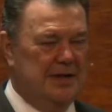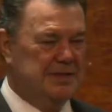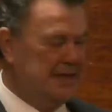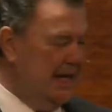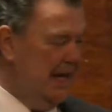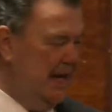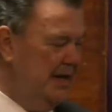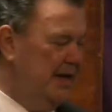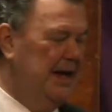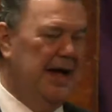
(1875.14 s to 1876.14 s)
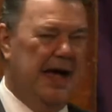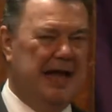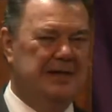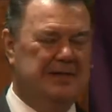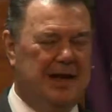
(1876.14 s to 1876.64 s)
seen
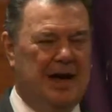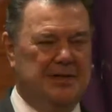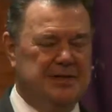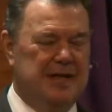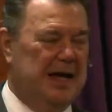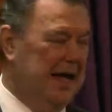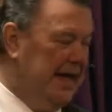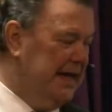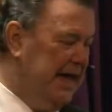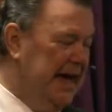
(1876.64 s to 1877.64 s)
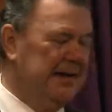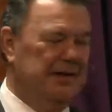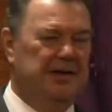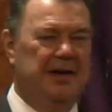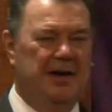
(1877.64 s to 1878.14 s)
and touched and
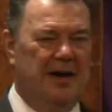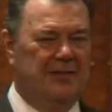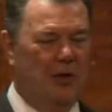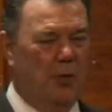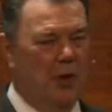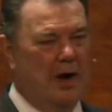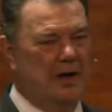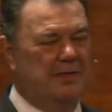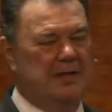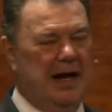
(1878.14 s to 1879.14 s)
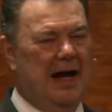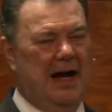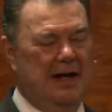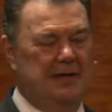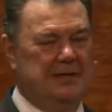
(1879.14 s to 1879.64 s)
handled of the Word of
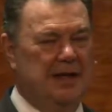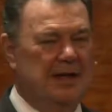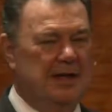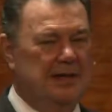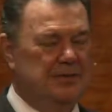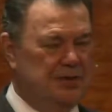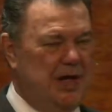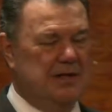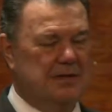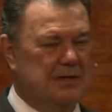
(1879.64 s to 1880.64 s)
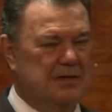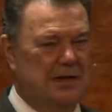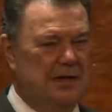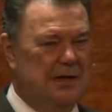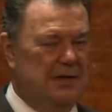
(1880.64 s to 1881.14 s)
God. Jesus,
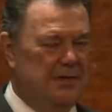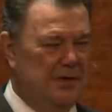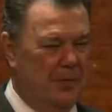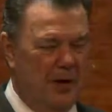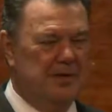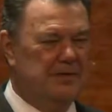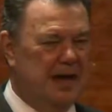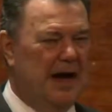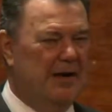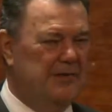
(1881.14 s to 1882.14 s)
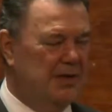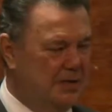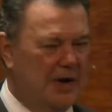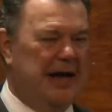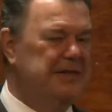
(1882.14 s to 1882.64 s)
the Word of God, the
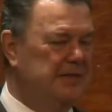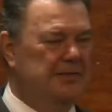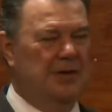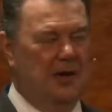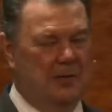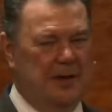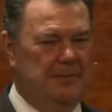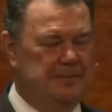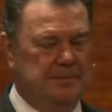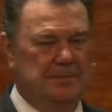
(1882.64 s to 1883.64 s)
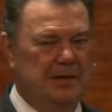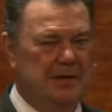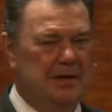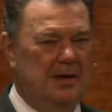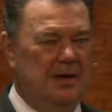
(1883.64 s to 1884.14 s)
Christ of glory.
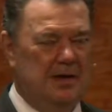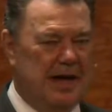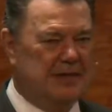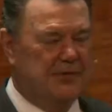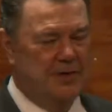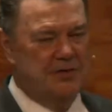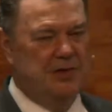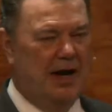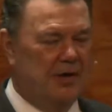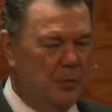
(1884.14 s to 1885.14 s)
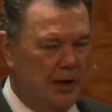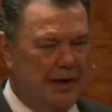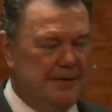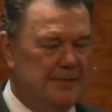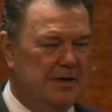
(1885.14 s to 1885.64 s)
That's 1 John
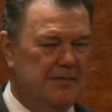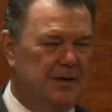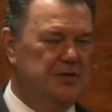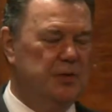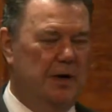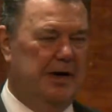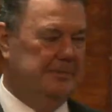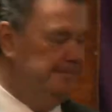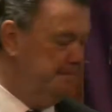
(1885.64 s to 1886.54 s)
1, verse 1.